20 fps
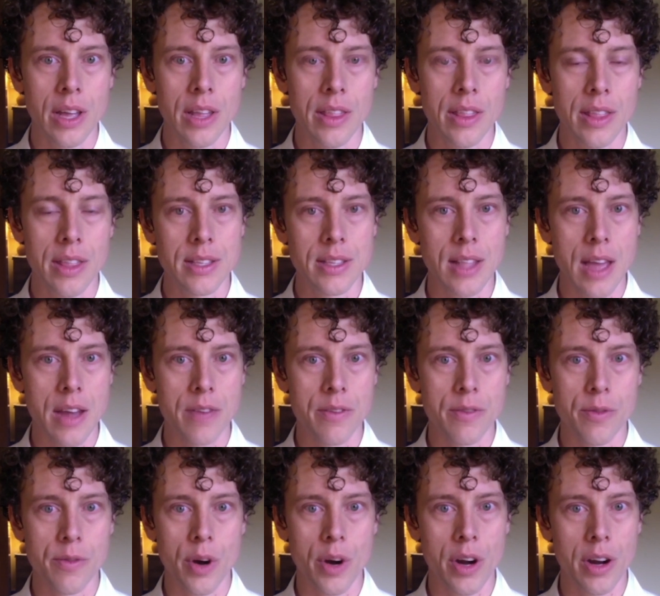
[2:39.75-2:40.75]
this line
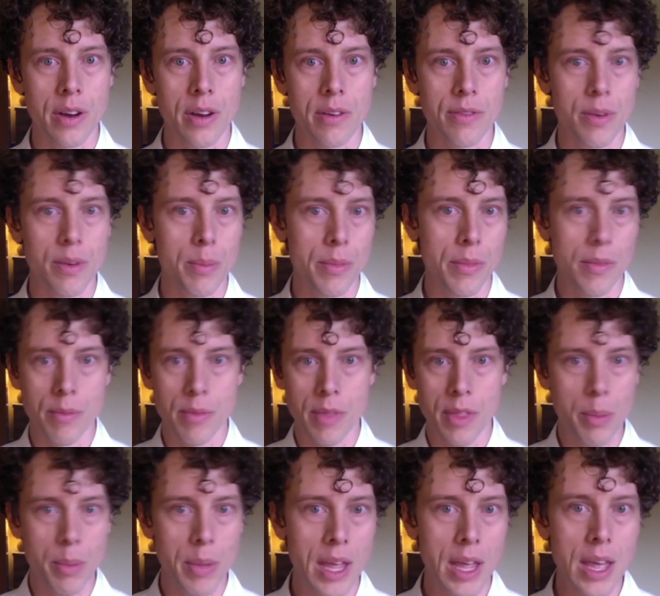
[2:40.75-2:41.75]
of work from
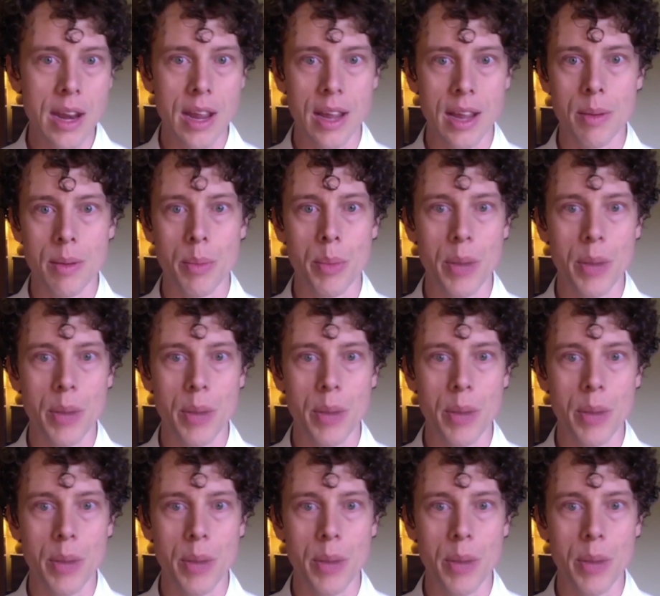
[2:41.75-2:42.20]
the beginning,